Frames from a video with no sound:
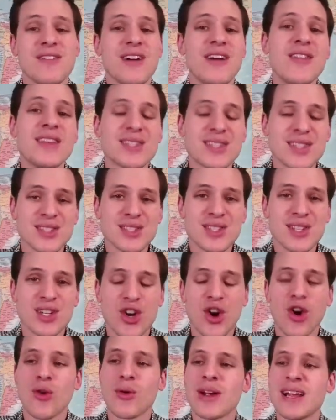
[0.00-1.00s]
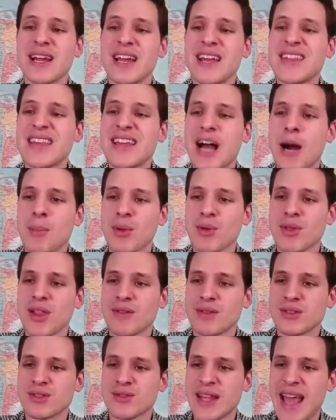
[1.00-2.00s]
And this is occurring in the upper
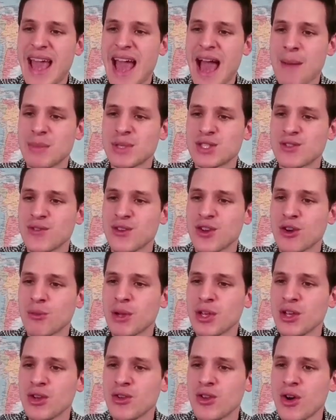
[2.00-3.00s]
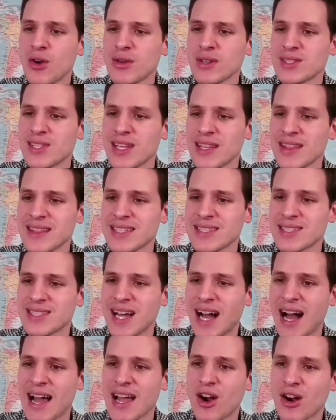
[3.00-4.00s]
levels of the atmosphere. But you'll notice that this
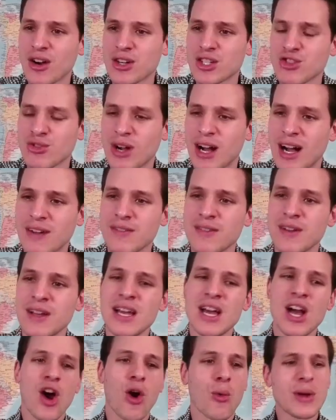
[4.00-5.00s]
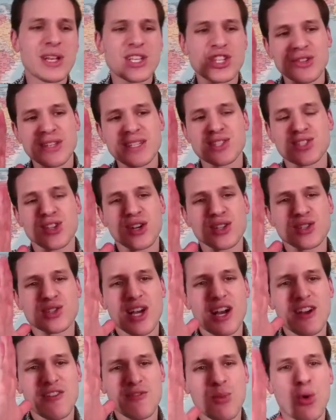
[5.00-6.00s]
guy, our trough, originally starts
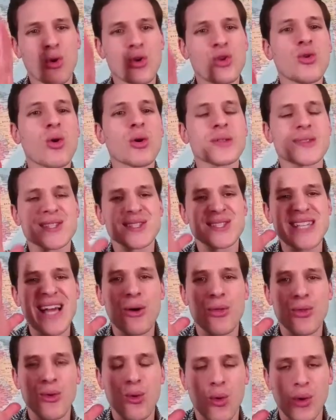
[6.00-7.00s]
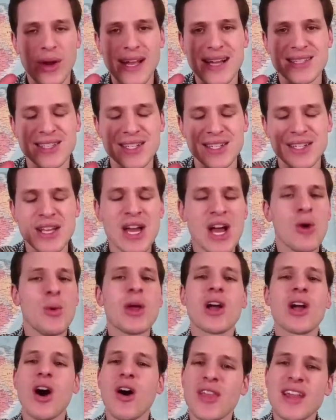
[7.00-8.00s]
off more north-south oriented.
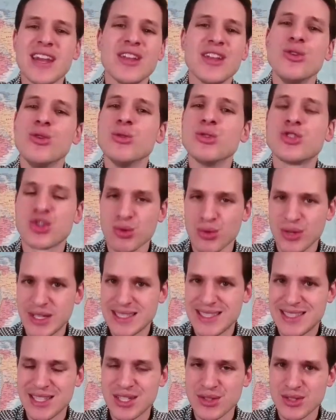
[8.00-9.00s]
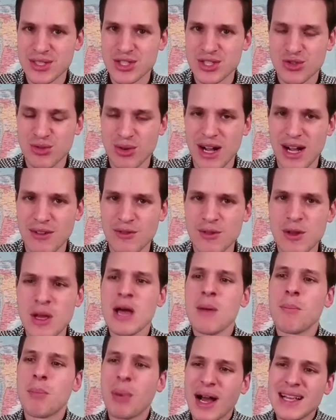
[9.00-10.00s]
We call that a neutrally tilted trough.
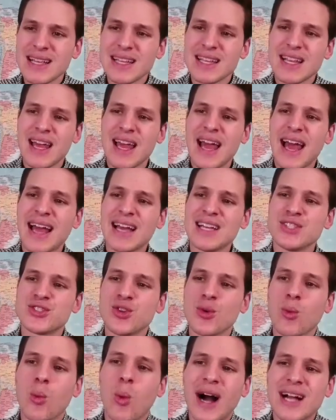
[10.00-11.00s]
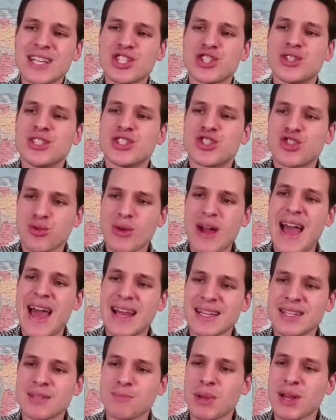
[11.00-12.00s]
But as you watch the
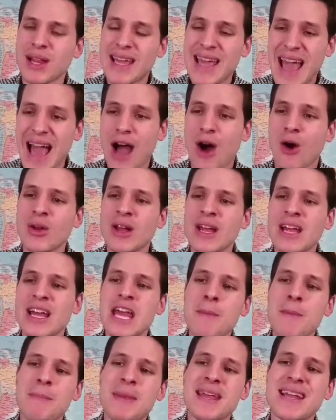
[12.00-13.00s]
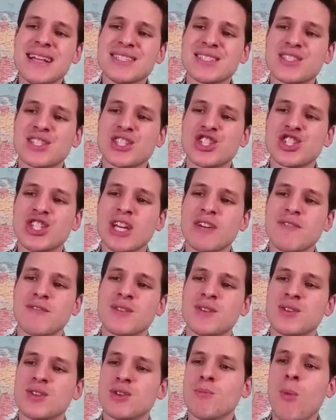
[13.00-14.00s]
trend play out, it begins to
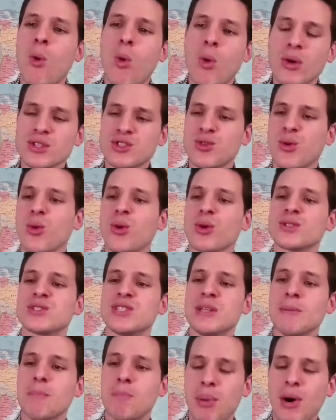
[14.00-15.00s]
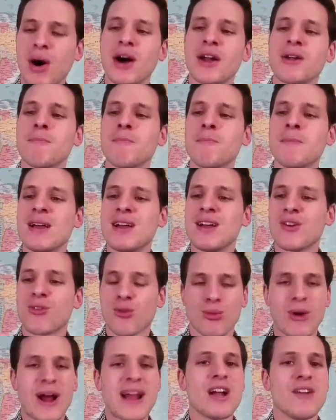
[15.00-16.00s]
shift more towards the bottom
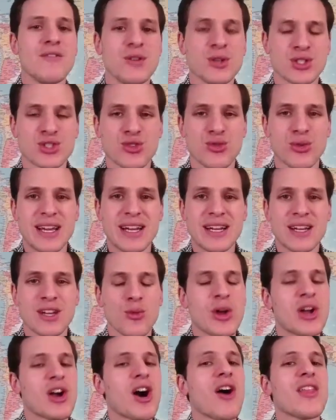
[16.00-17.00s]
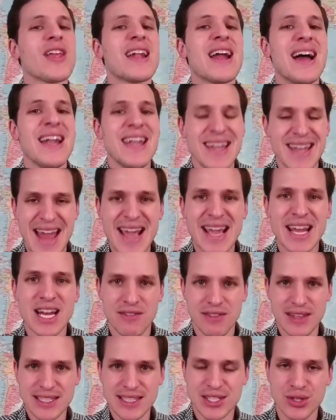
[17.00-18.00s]
right of your screen. We call that a
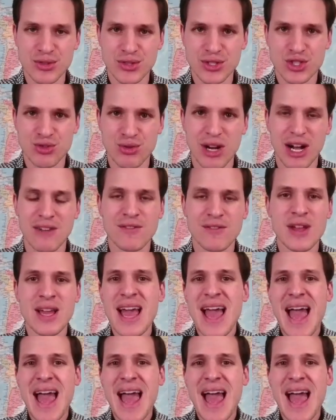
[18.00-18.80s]
negatively tilted trough.